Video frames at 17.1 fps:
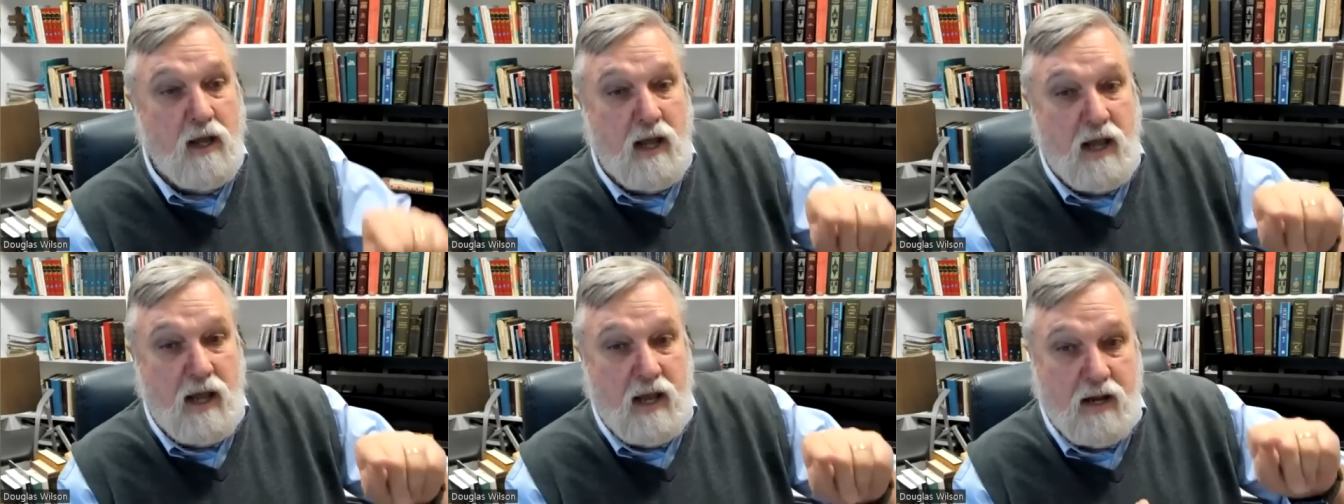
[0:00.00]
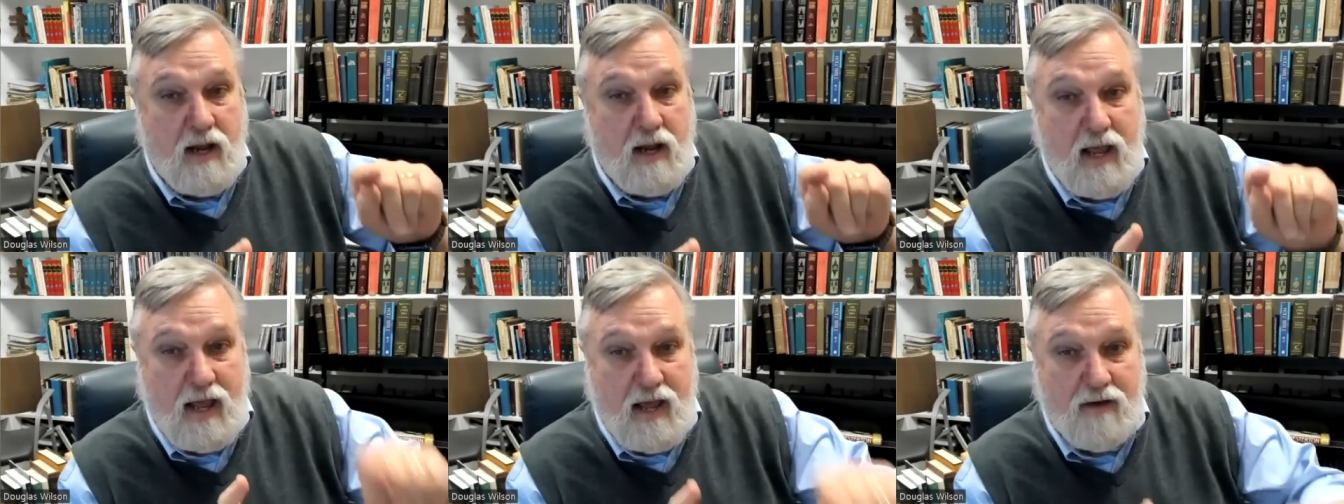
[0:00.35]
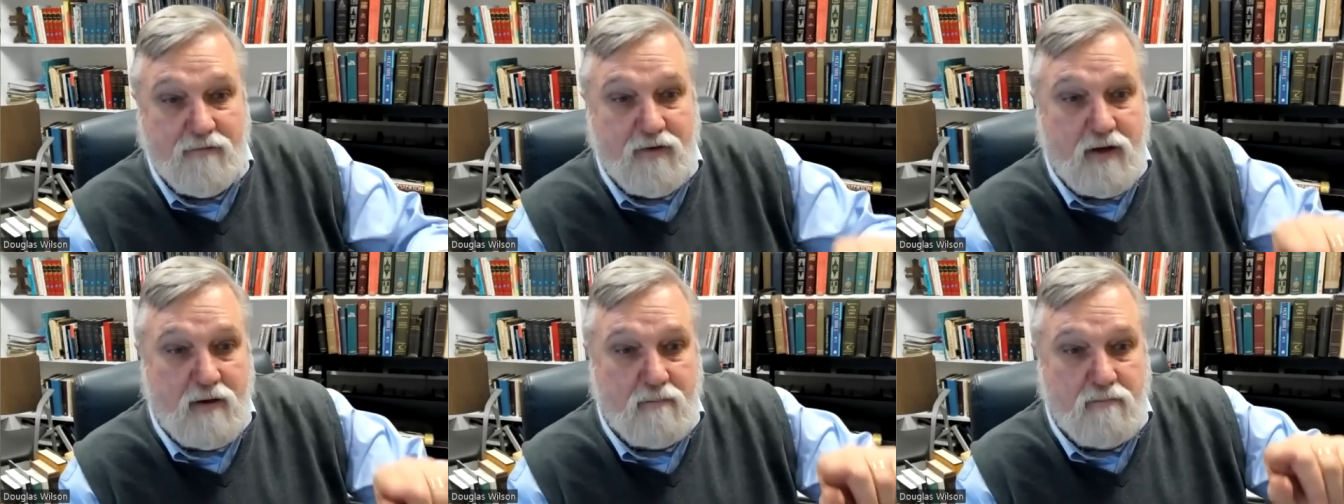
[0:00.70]
and
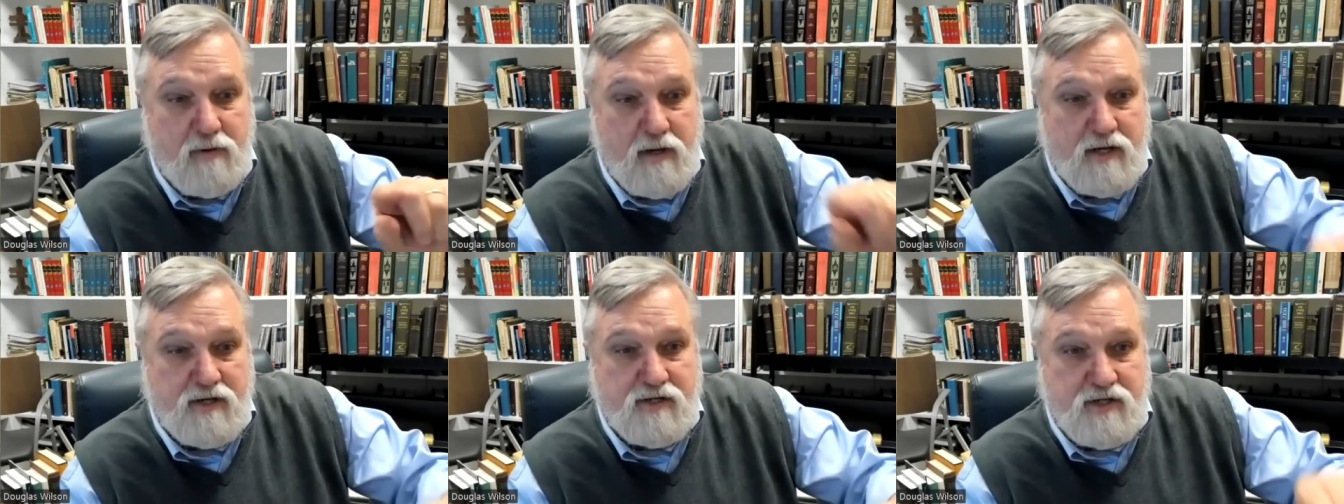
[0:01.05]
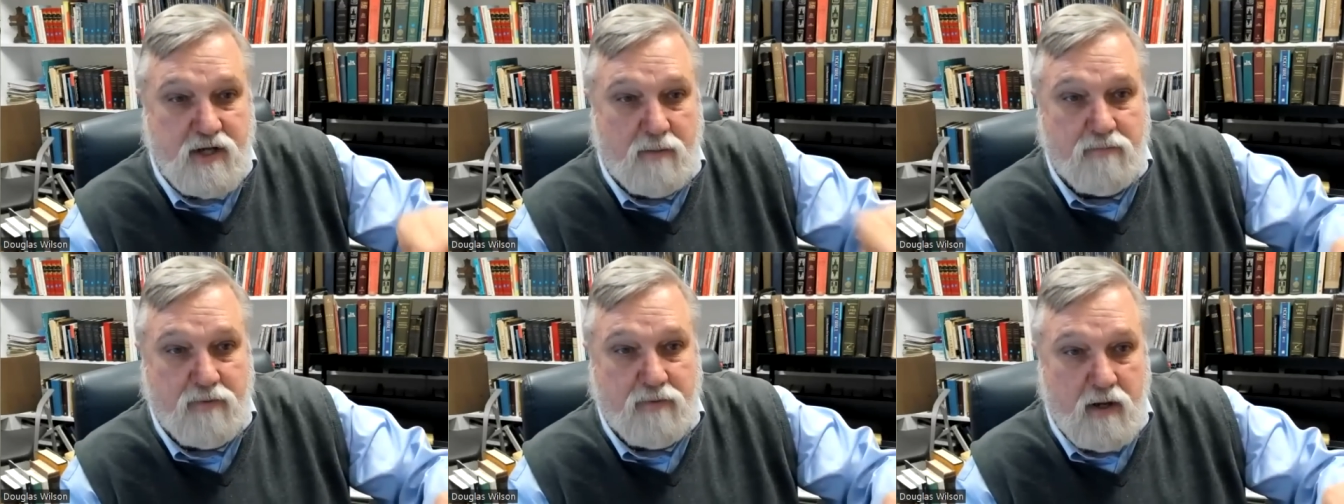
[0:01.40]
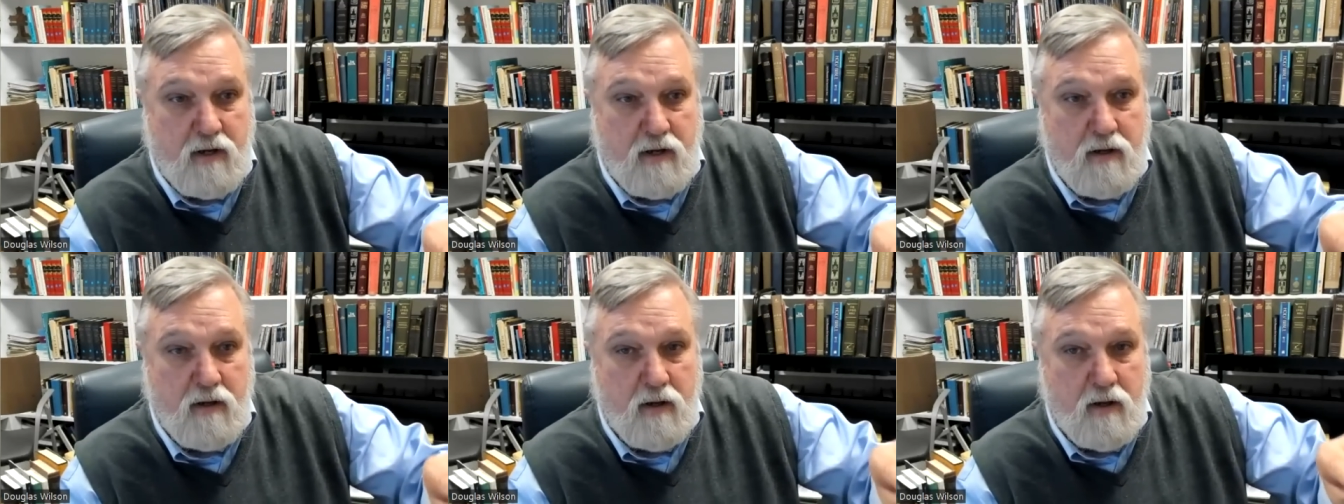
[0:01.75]
have it be
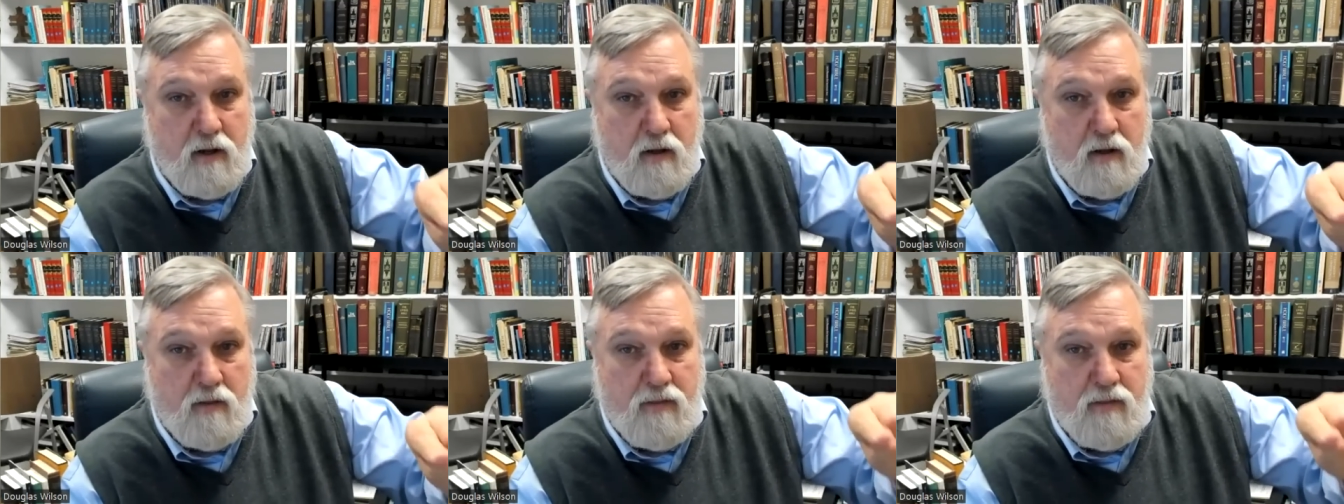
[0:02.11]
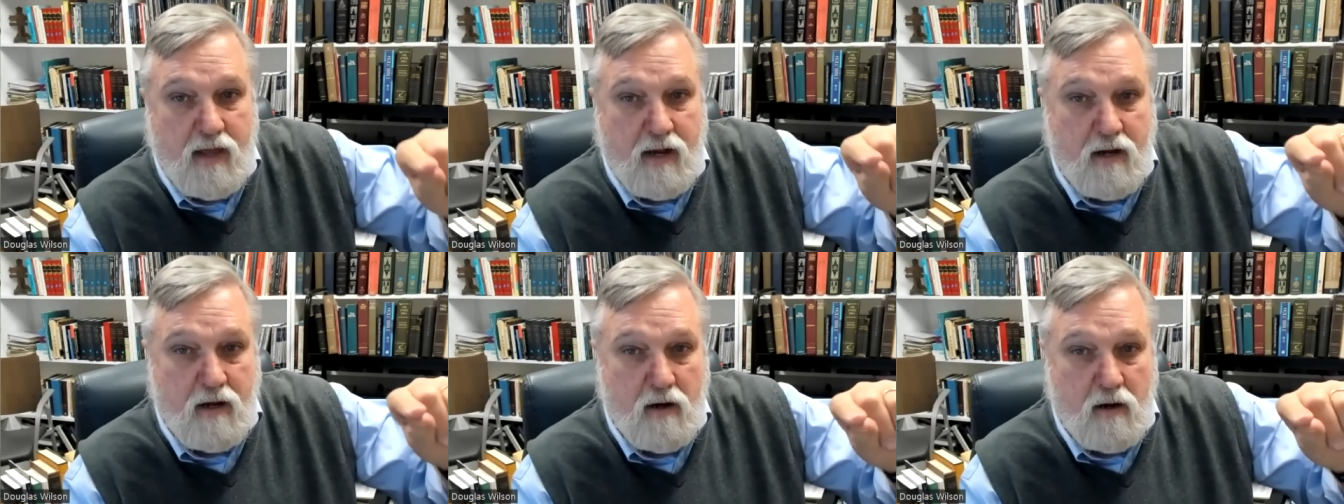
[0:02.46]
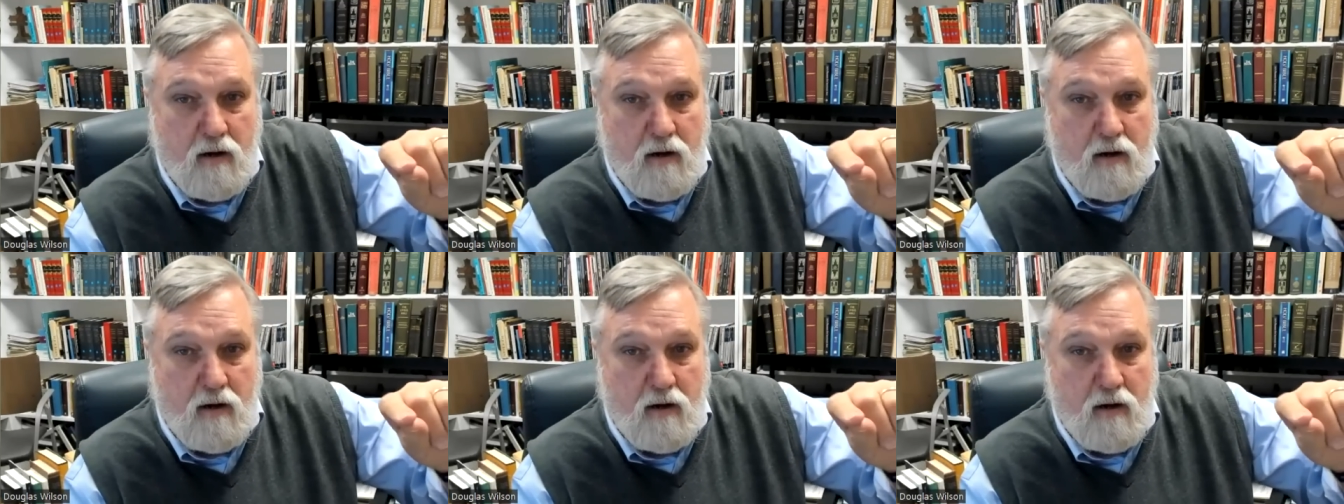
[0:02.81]
something that